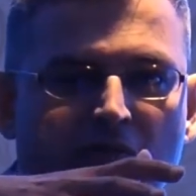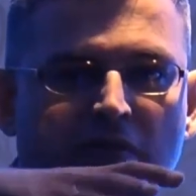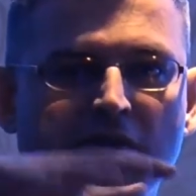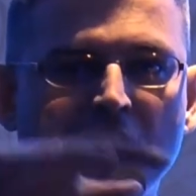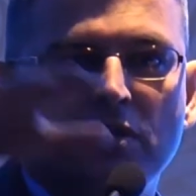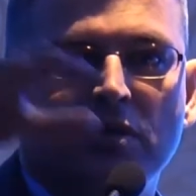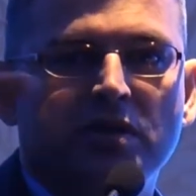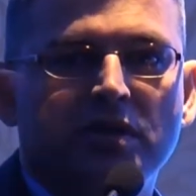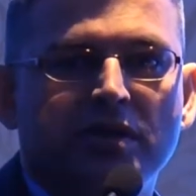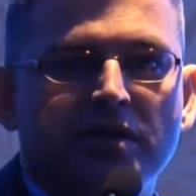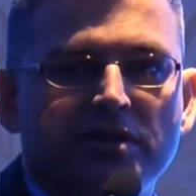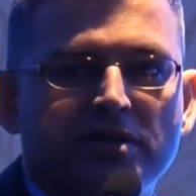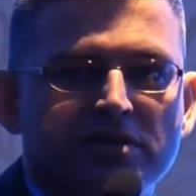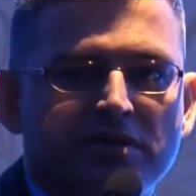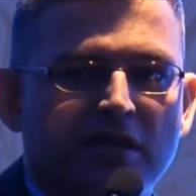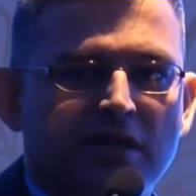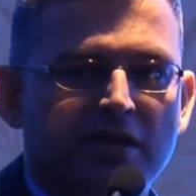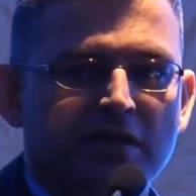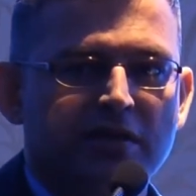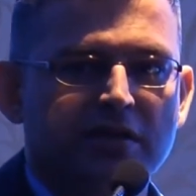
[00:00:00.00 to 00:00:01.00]
without
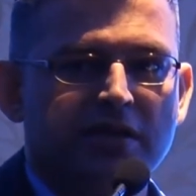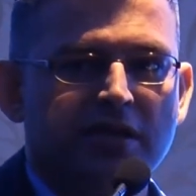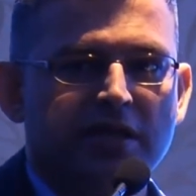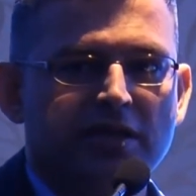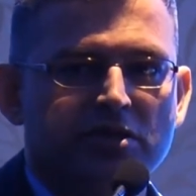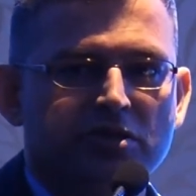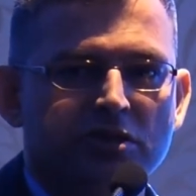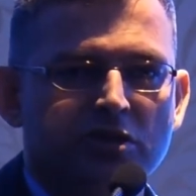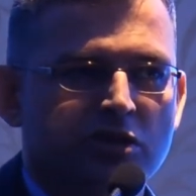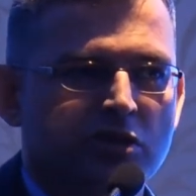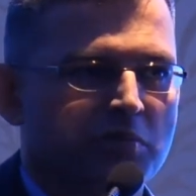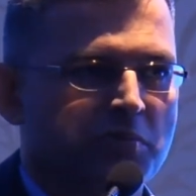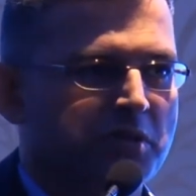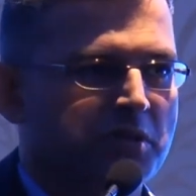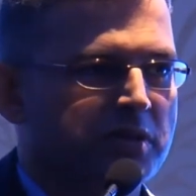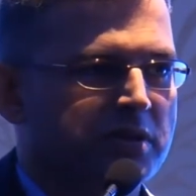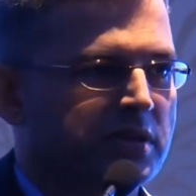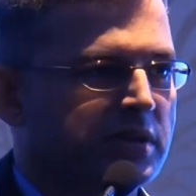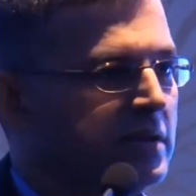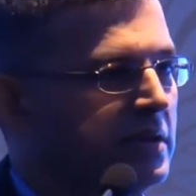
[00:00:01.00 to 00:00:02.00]
understanding the needs of the
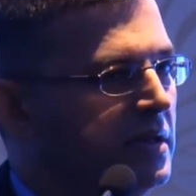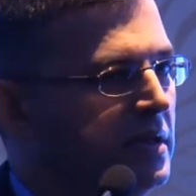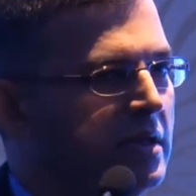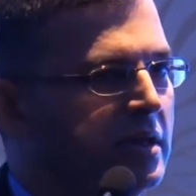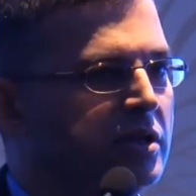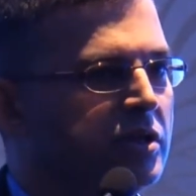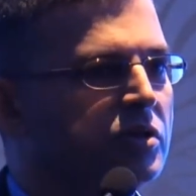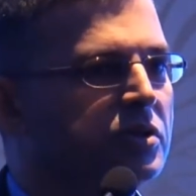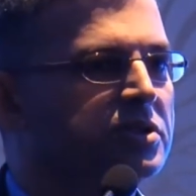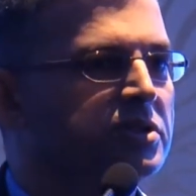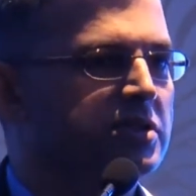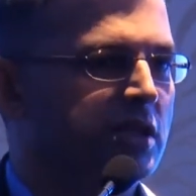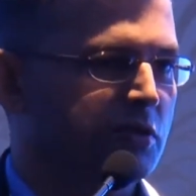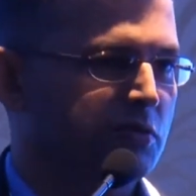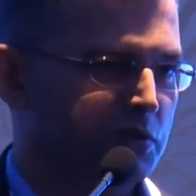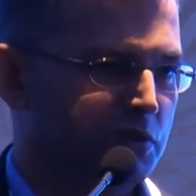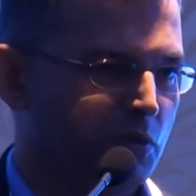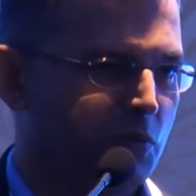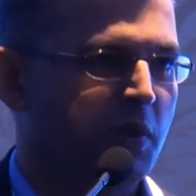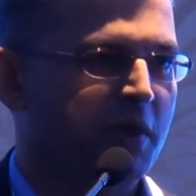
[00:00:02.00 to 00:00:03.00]
community, you're stuck
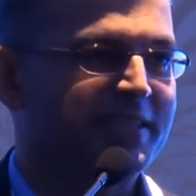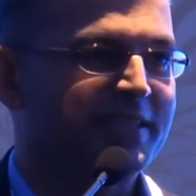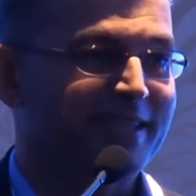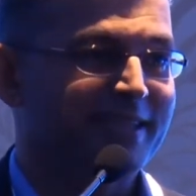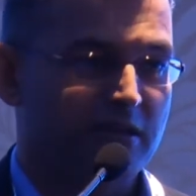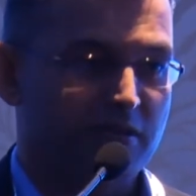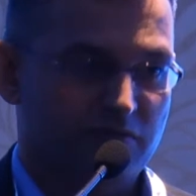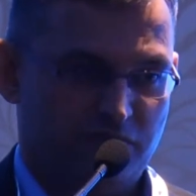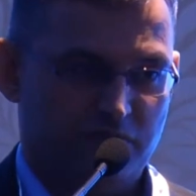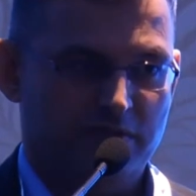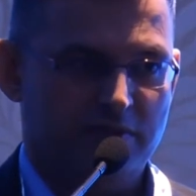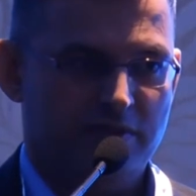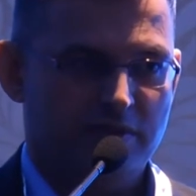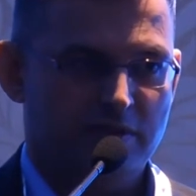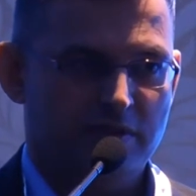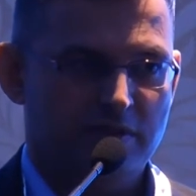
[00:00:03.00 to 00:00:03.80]
with a white elephant.